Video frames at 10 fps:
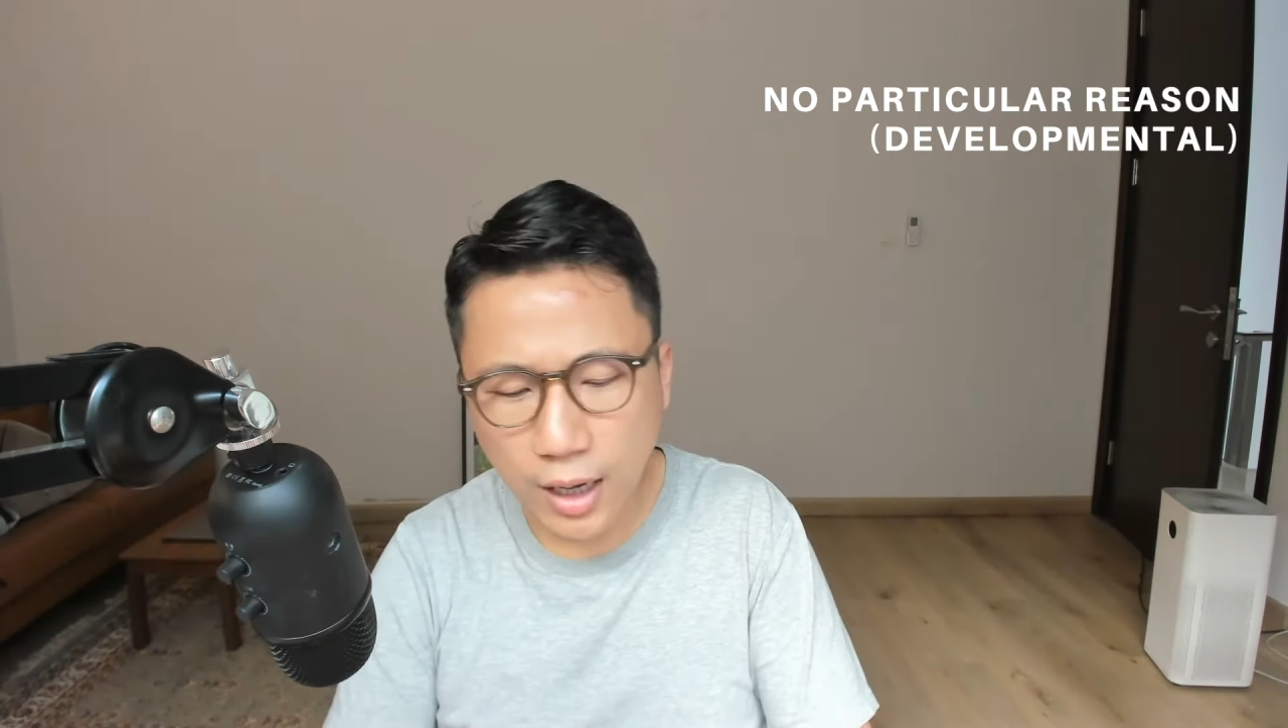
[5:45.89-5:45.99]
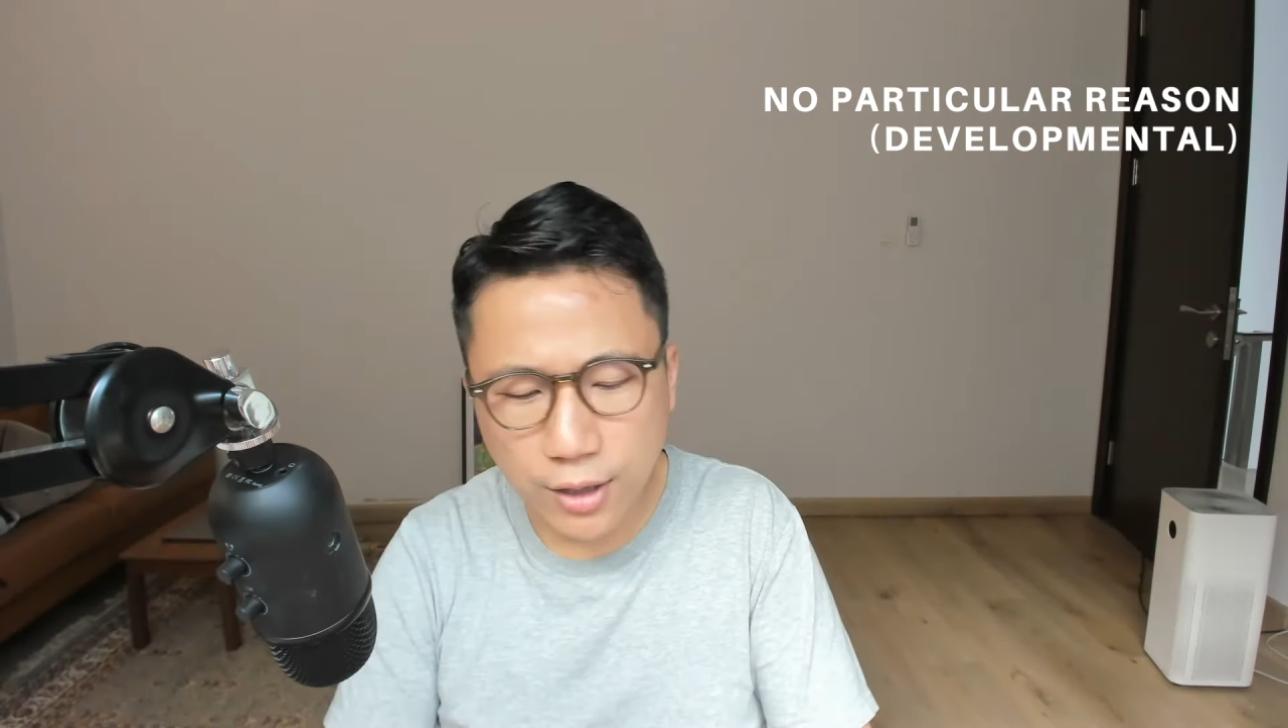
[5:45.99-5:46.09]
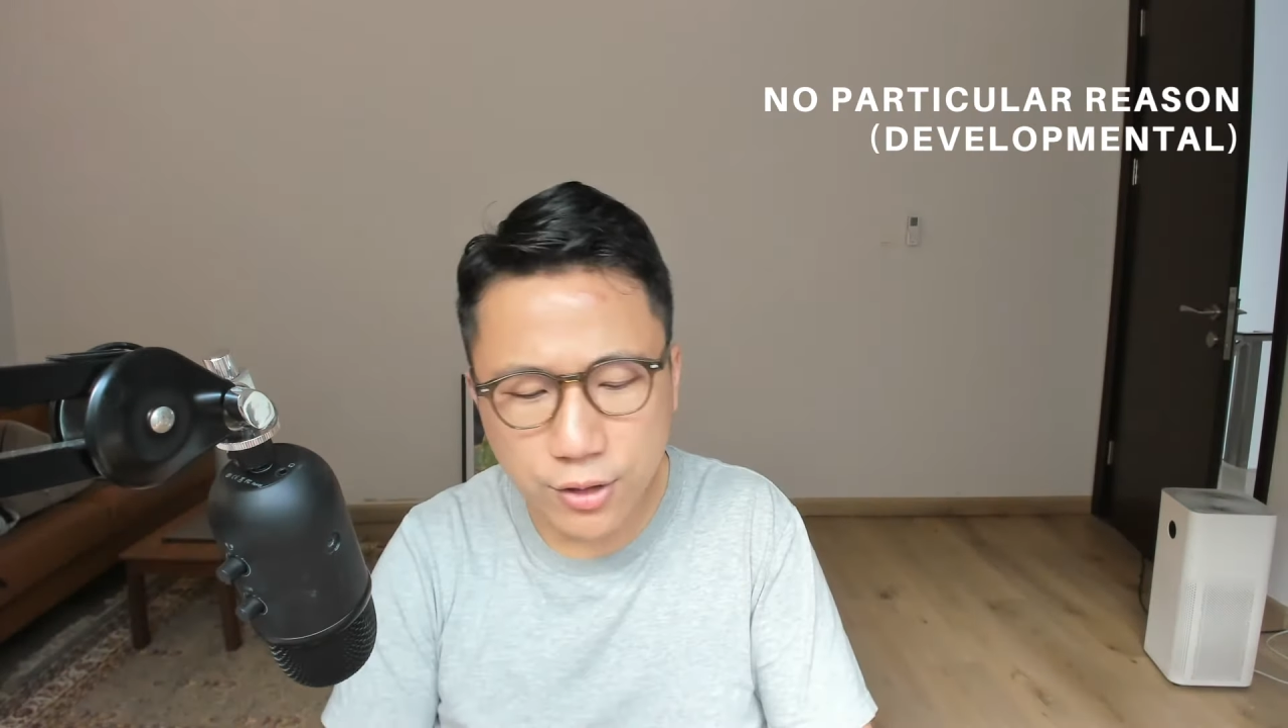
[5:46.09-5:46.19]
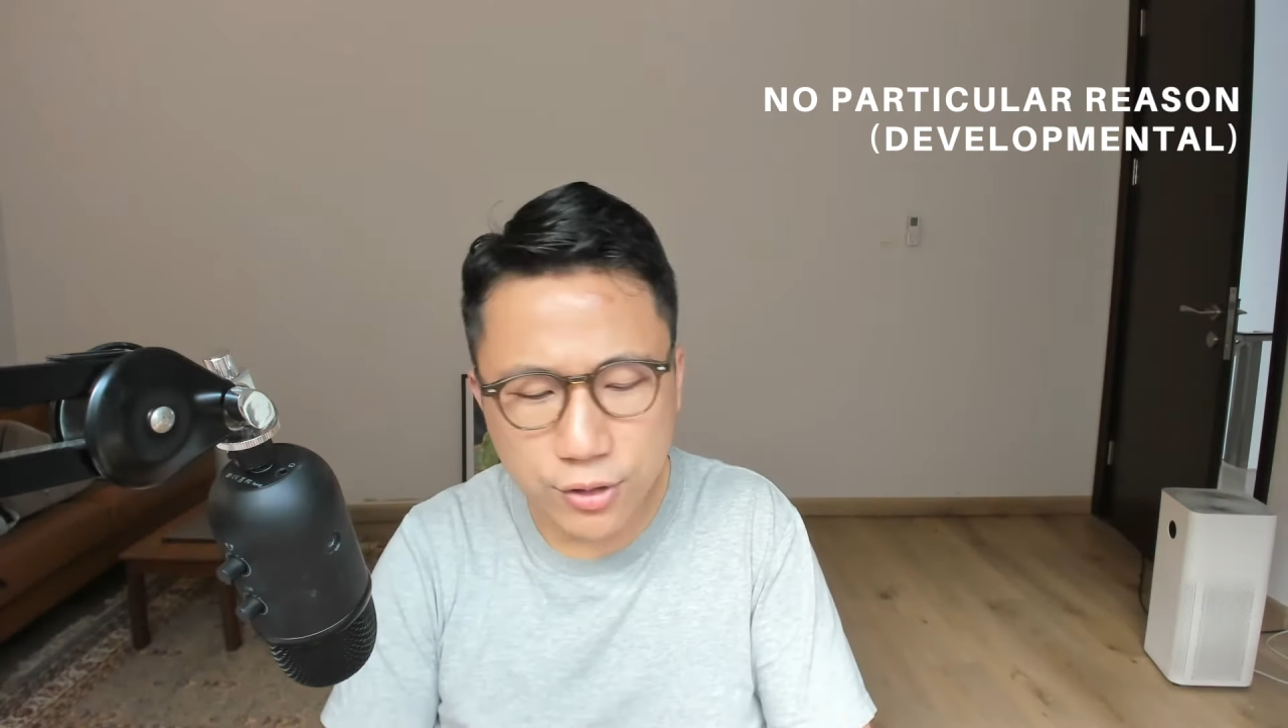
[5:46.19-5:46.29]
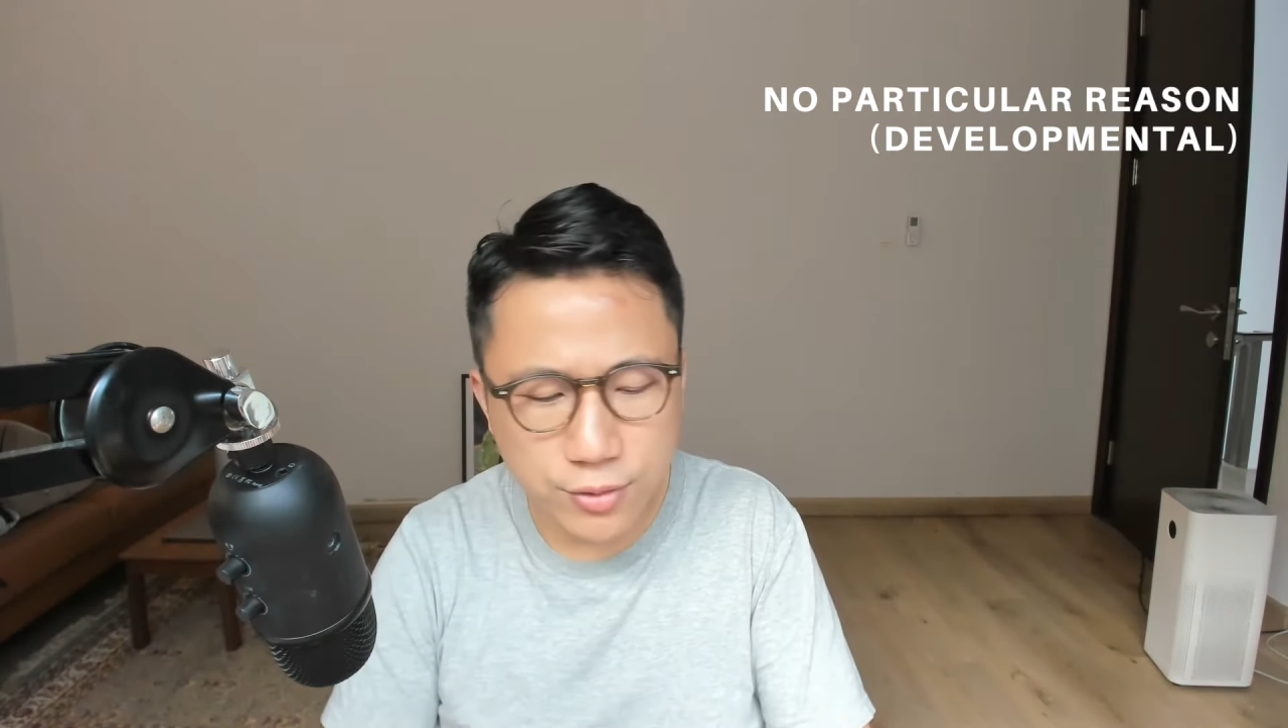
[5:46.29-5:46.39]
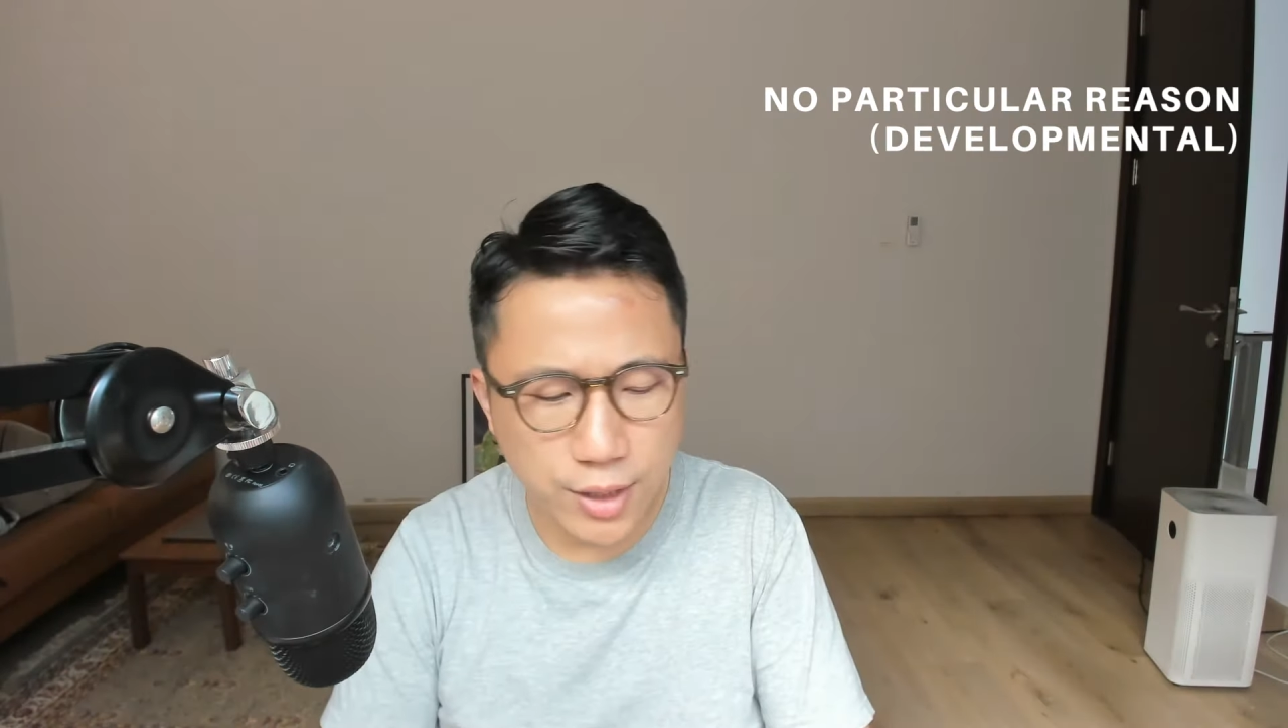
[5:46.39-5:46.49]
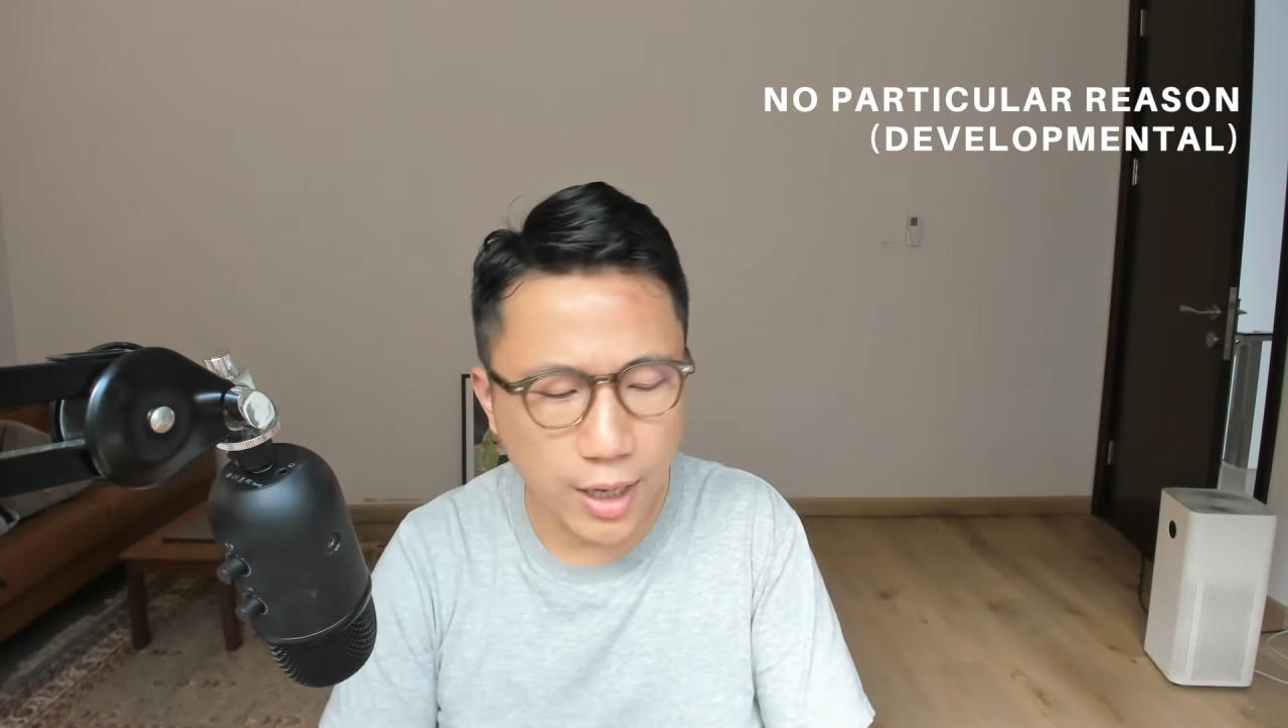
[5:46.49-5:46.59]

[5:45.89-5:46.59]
how to use